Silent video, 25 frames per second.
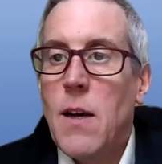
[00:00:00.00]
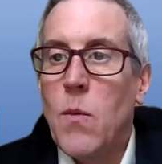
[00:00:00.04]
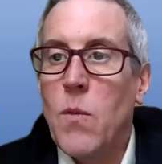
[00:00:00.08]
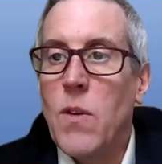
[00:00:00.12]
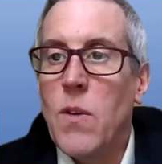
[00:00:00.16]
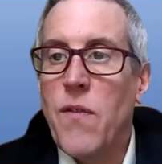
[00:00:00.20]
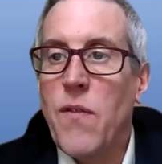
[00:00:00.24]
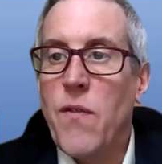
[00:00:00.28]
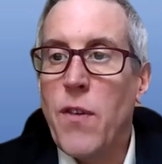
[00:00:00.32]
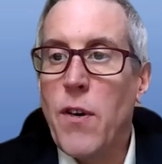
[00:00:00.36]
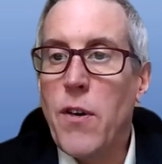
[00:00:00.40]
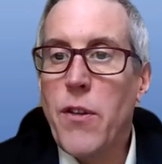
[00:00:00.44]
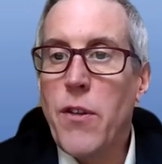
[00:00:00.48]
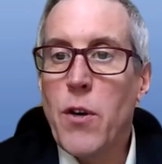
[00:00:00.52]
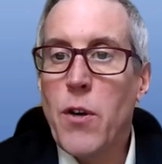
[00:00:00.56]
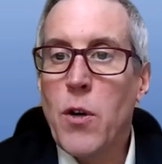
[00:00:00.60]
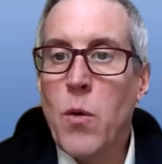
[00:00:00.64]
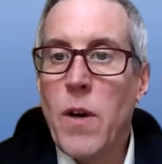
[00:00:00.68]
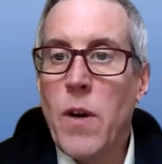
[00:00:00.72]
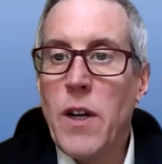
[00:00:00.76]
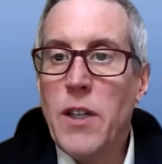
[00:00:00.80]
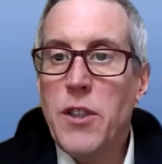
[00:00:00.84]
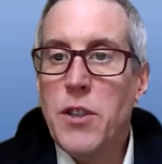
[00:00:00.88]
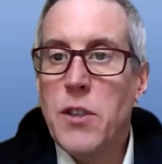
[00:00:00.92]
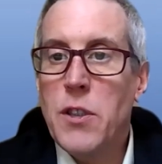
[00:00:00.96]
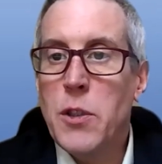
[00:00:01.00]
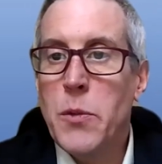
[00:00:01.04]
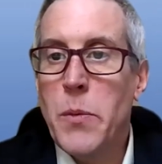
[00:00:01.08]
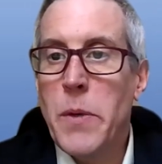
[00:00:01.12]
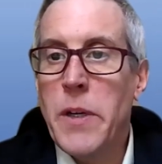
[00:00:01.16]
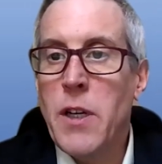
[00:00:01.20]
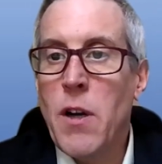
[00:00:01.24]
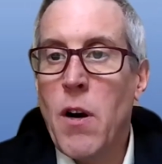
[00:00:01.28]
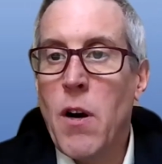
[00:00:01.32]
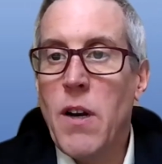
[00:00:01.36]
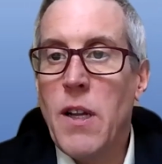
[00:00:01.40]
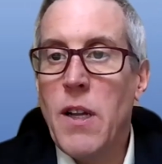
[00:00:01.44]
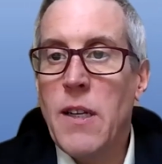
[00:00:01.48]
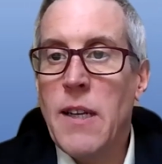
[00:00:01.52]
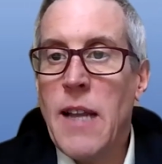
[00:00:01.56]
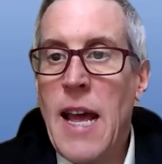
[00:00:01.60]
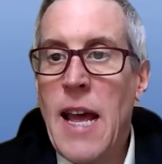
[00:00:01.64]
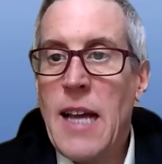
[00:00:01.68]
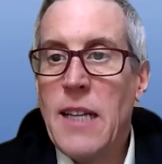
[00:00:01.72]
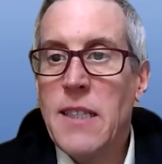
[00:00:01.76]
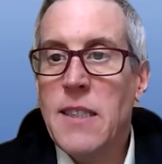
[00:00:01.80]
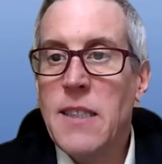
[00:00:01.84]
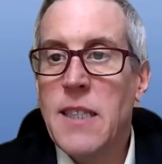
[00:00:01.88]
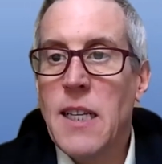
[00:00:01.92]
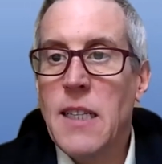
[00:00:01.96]
with further questions regarding
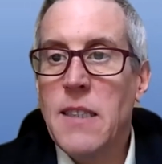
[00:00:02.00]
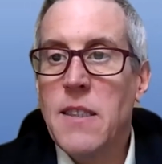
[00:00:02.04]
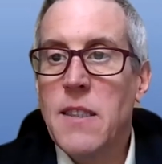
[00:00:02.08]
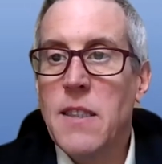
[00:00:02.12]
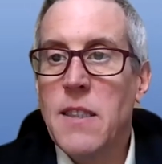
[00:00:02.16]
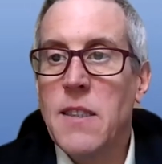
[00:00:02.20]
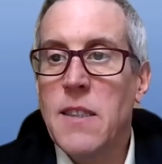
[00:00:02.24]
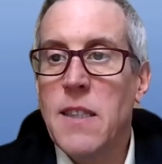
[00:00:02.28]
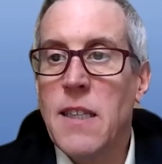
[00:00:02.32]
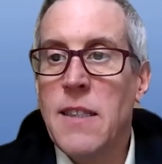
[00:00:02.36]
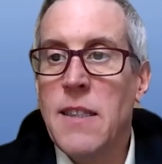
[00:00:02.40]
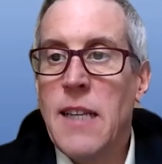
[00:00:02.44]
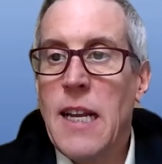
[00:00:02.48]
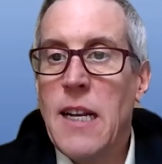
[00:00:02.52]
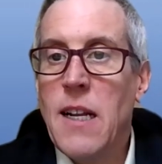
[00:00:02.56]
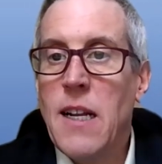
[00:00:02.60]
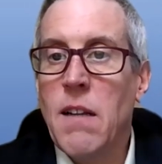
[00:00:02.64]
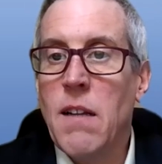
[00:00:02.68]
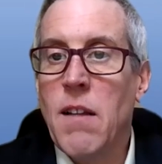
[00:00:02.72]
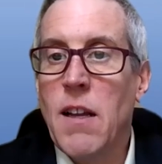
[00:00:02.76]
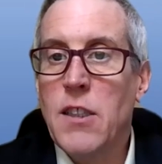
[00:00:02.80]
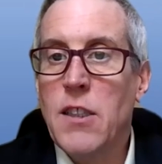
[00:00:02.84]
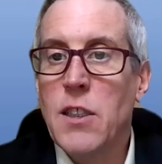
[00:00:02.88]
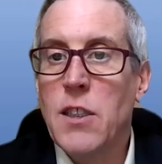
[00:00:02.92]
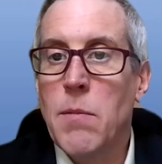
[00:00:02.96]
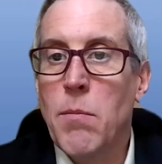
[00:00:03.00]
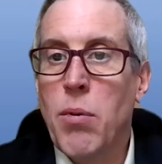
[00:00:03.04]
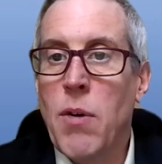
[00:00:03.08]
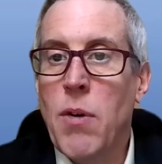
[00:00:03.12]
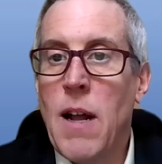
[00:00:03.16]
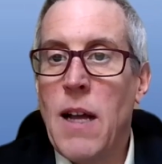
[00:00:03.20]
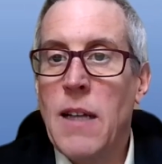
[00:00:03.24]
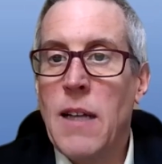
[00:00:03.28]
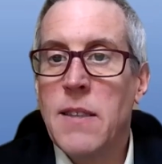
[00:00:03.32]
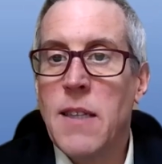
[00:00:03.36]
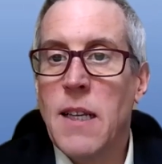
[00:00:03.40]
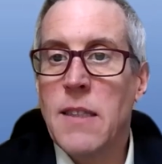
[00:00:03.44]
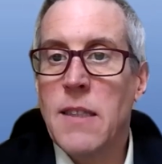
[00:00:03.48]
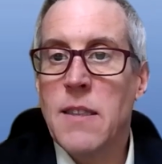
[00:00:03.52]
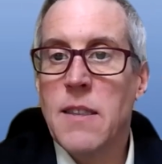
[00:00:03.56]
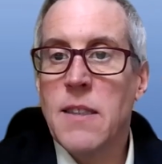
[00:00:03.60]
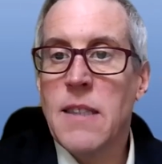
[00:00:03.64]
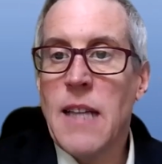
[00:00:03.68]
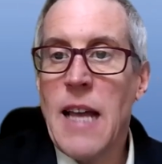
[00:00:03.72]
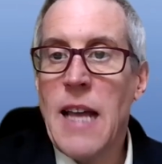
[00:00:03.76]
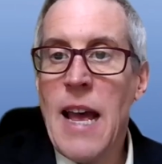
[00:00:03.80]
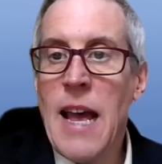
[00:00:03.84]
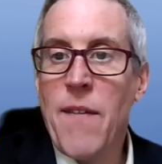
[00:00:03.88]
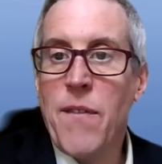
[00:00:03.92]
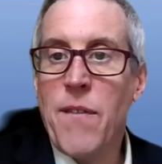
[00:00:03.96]
NASS census and data collection
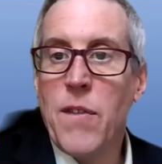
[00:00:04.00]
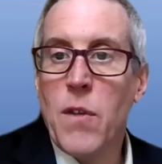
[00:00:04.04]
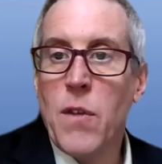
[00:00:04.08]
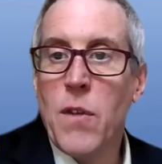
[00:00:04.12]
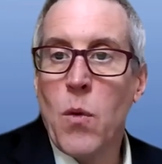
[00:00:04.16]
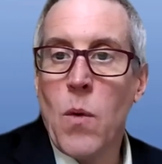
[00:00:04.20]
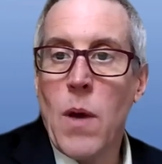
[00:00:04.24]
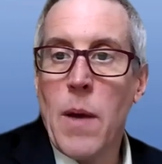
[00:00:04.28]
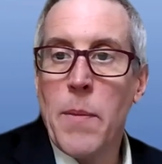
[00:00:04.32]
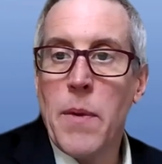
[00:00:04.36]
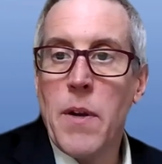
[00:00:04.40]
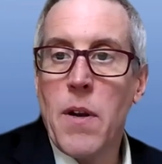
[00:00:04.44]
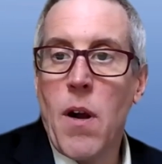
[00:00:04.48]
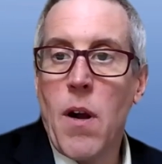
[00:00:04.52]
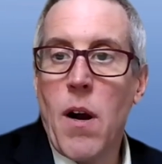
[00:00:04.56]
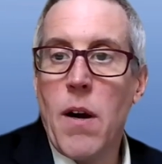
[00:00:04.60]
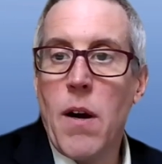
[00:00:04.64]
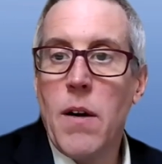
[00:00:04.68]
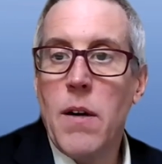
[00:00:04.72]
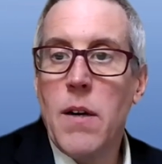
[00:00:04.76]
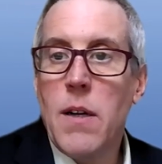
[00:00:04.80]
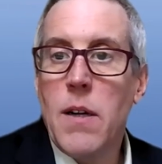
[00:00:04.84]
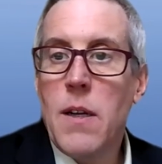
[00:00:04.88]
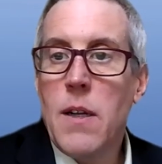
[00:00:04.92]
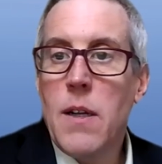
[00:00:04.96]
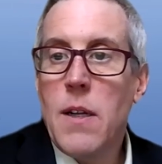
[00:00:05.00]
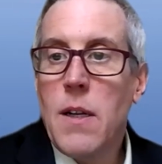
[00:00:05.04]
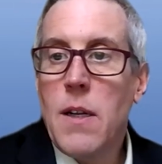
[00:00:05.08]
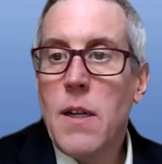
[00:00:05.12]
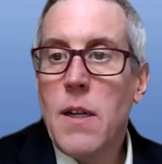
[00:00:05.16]
processes after the webinar?